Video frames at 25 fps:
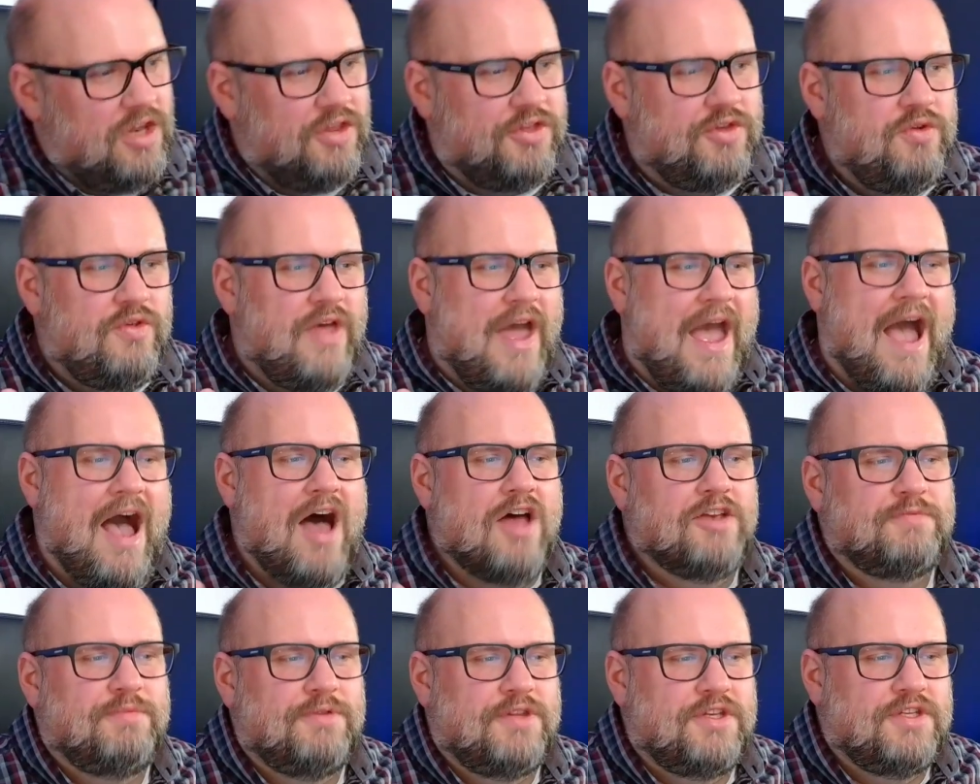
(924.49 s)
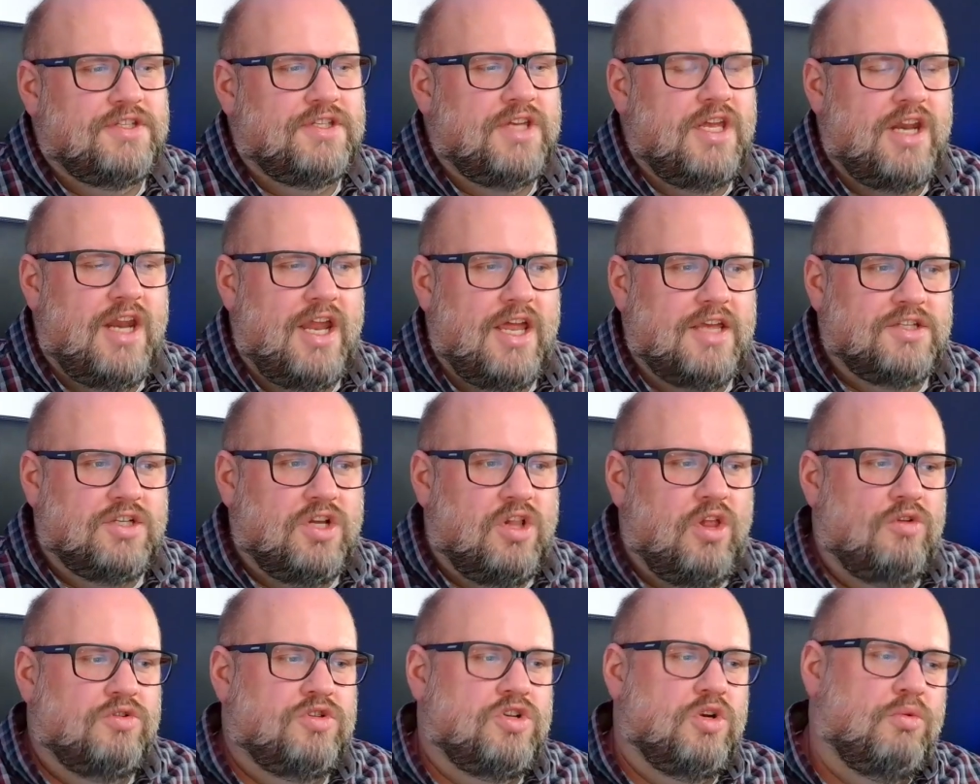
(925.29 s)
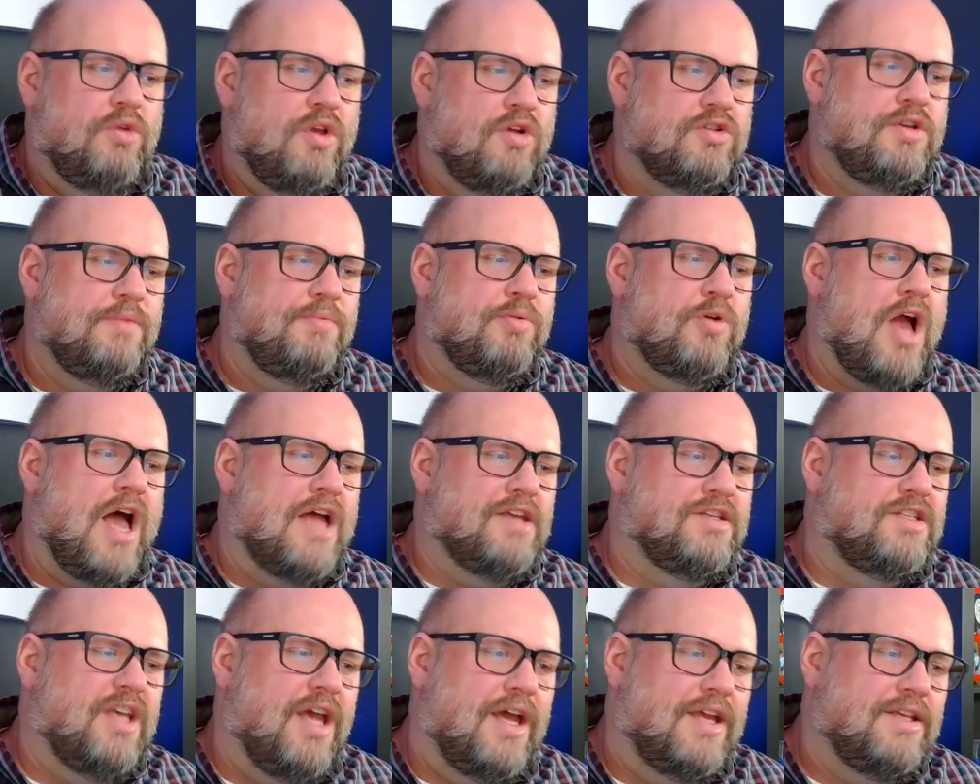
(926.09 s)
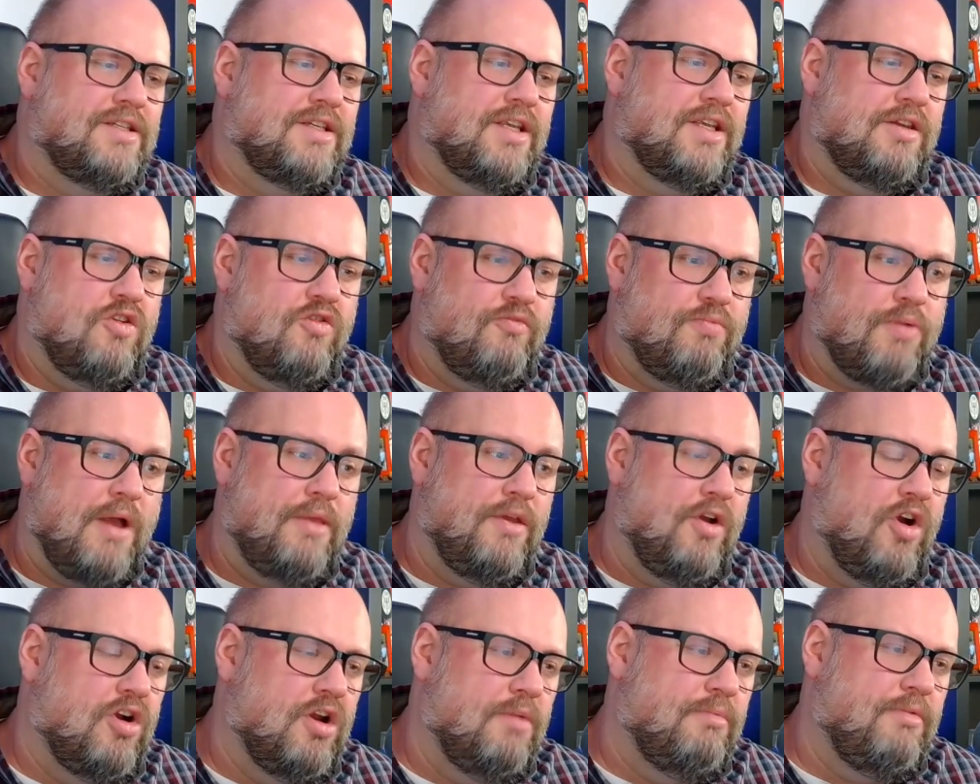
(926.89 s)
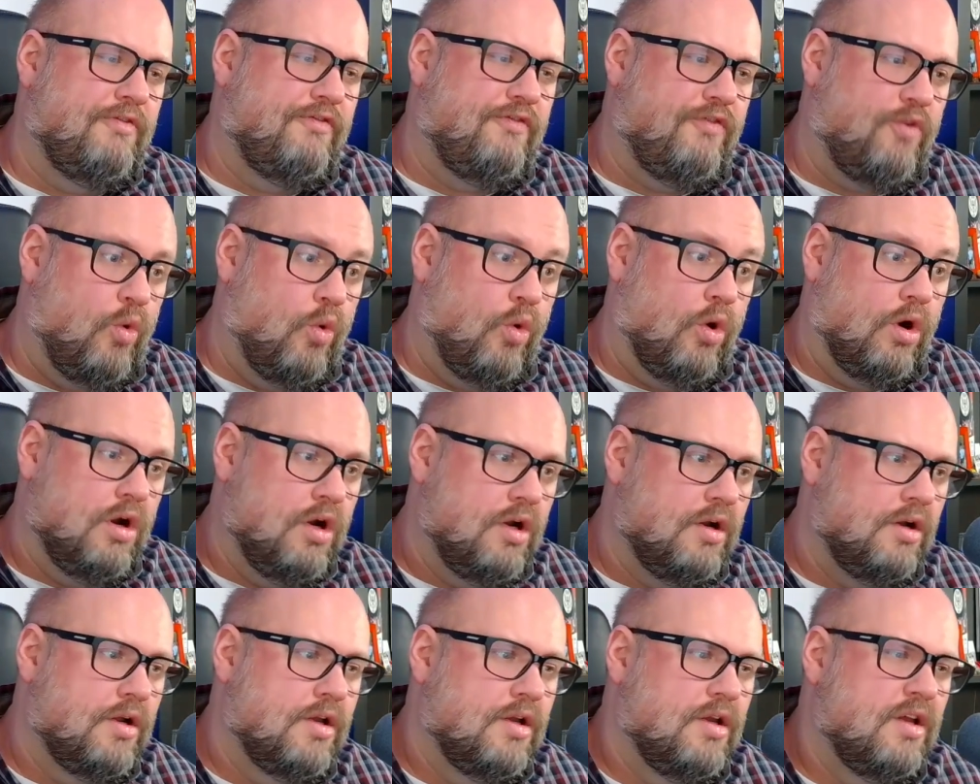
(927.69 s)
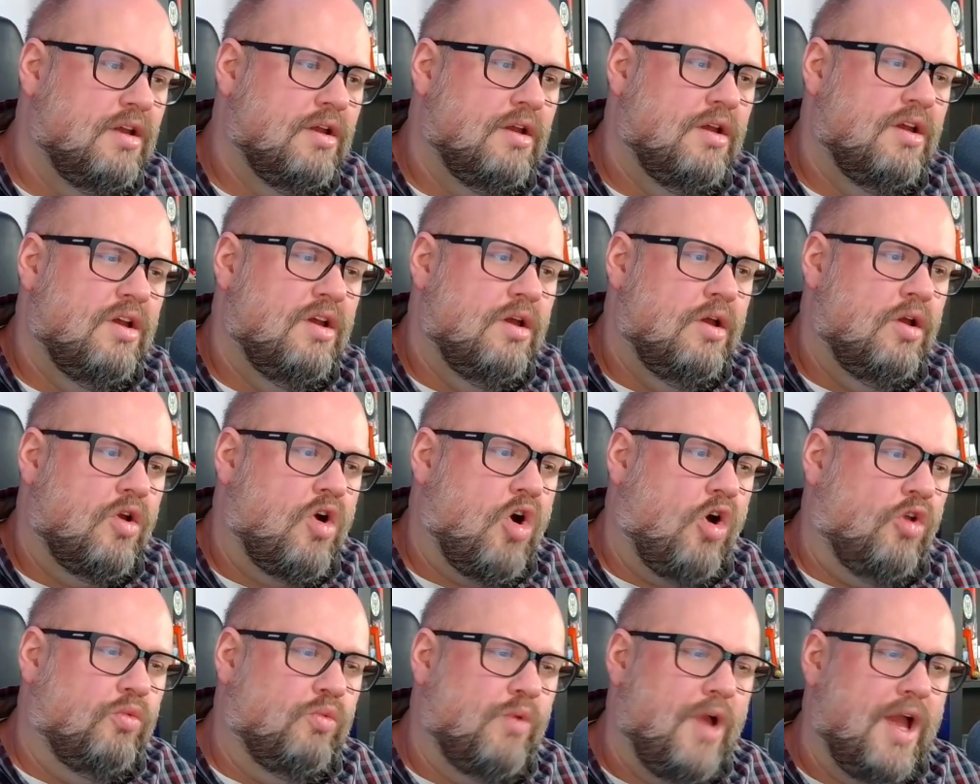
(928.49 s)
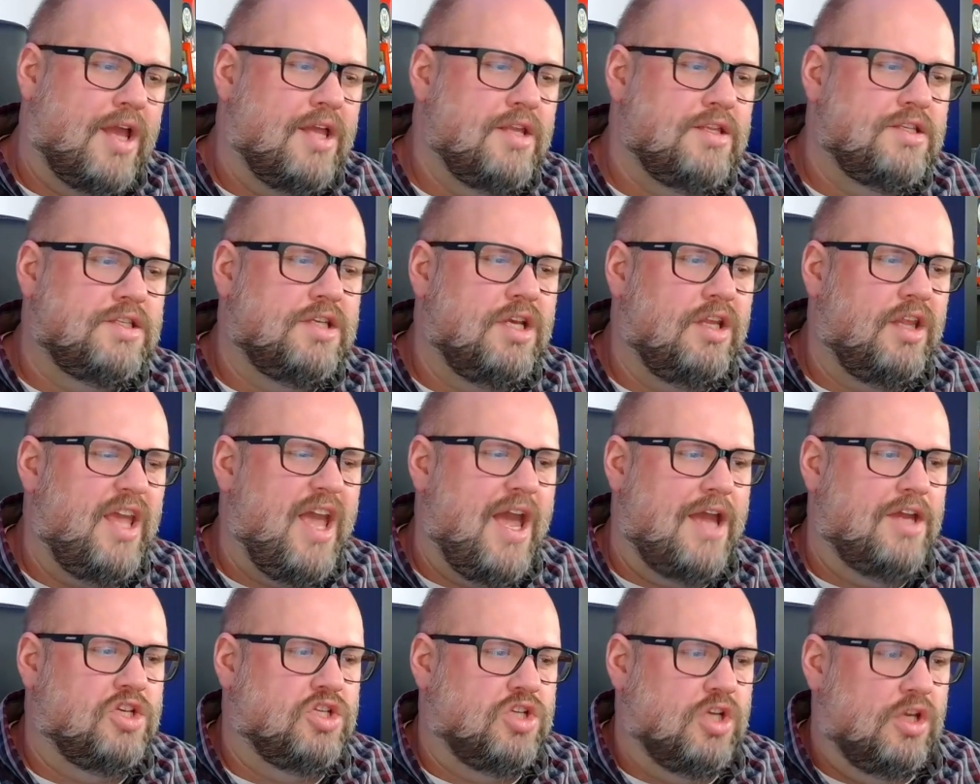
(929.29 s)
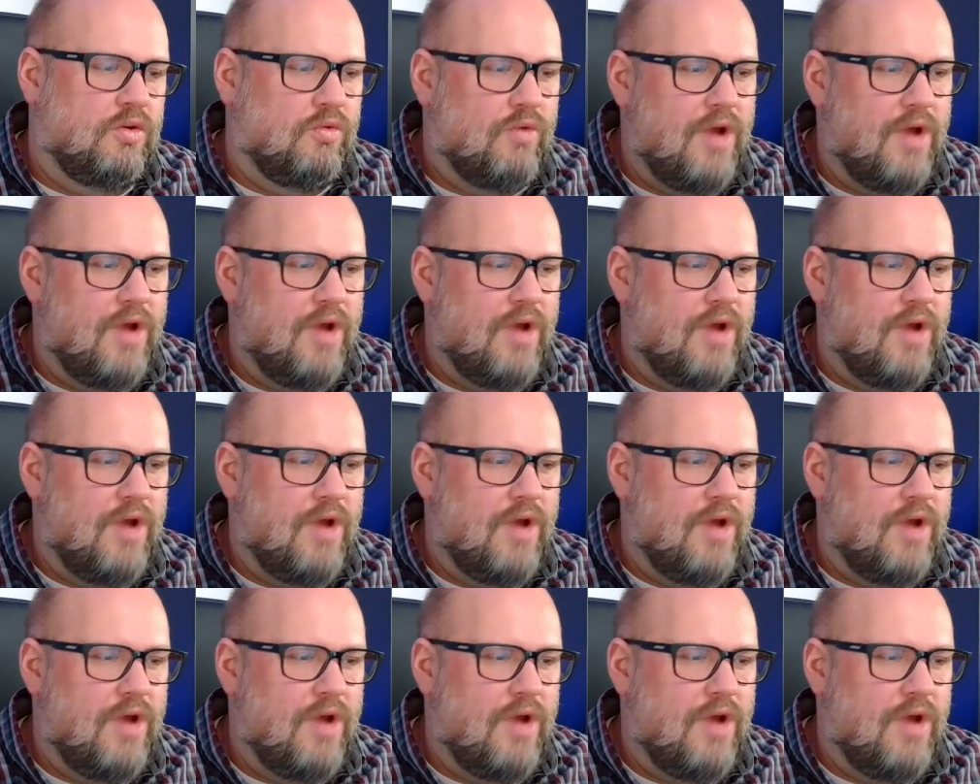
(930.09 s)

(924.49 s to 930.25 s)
through the House, but the Senate has cloture. Well, there's a process, and you've probably heard it before, called reconciliation.